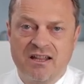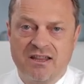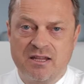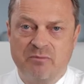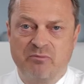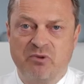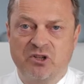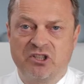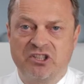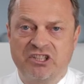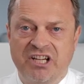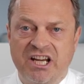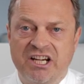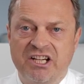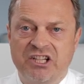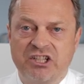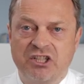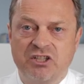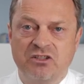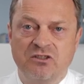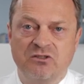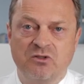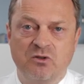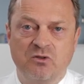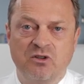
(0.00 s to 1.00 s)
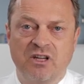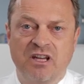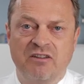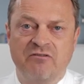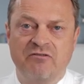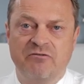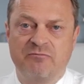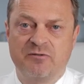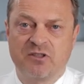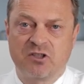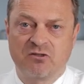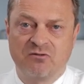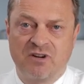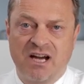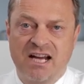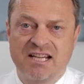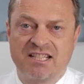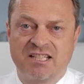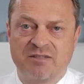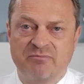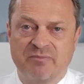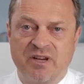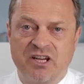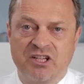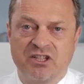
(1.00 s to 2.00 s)
the potential to give
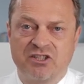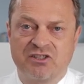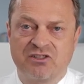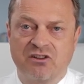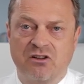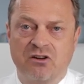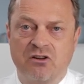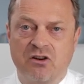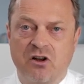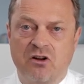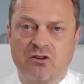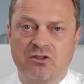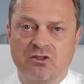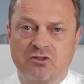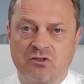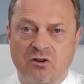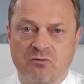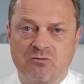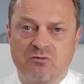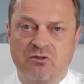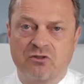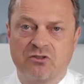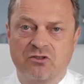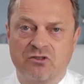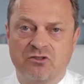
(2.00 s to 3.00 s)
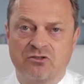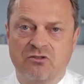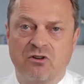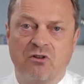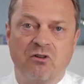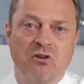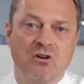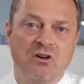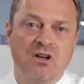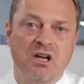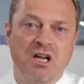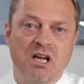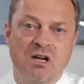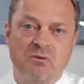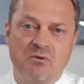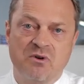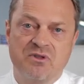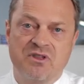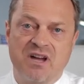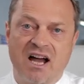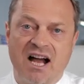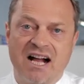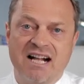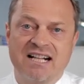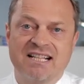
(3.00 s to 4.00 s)
psoriasis patients a long-term control with
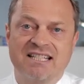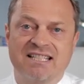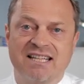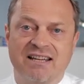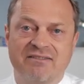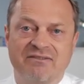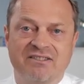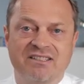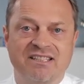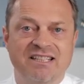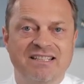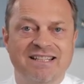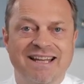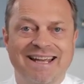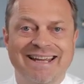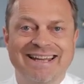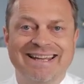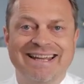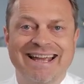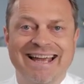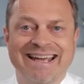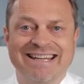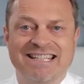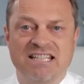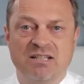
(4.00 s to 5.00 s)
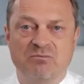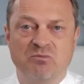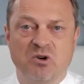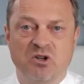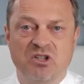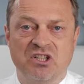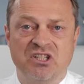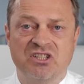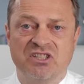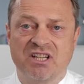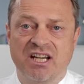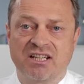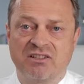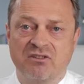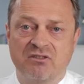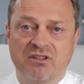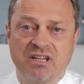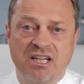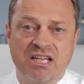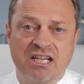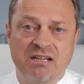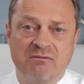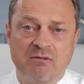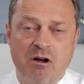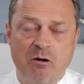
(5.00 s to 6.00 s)
the IL-17A antibody
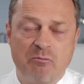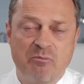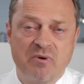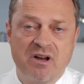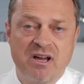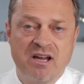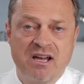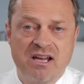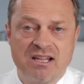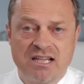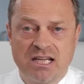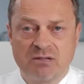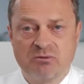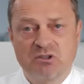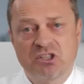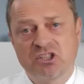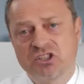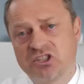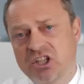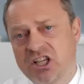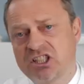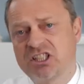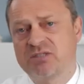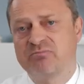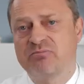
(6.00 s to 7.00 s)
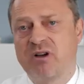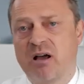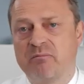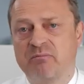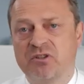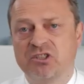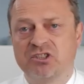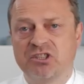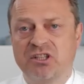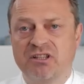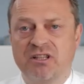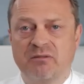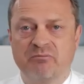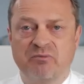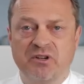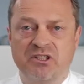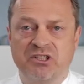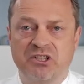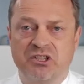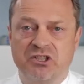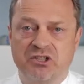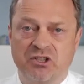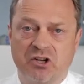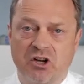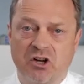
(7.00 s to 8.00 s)
secukinumab that was just published in the
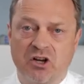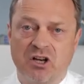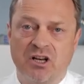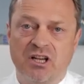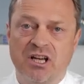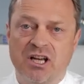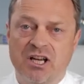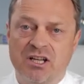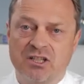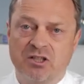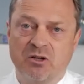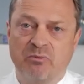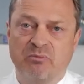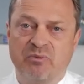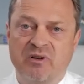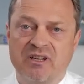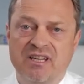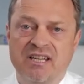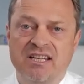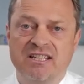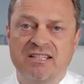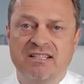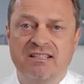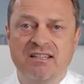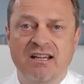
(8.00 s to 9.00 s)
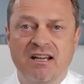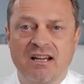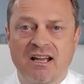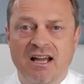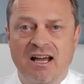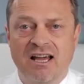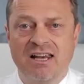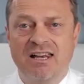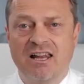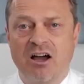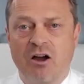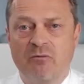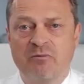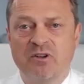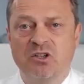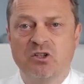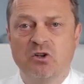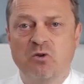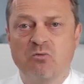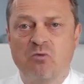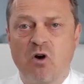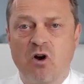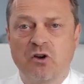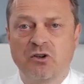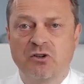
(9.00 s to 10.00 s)
British Journal. So please allow me
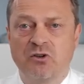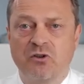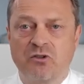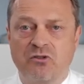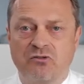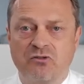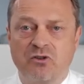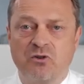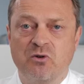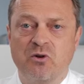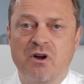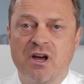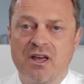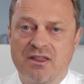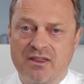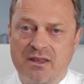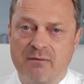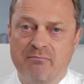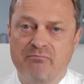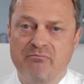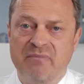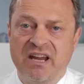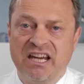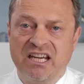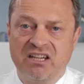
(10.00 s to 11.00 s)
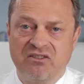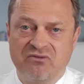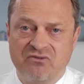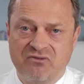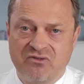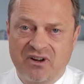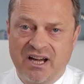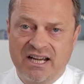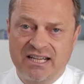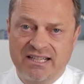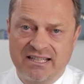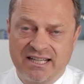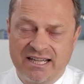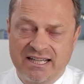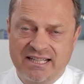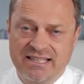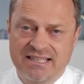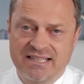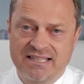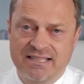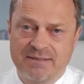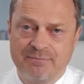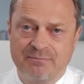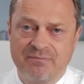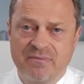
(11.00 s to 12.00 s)
to walk you through the main
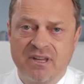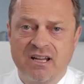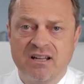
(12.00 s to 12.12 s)
findings.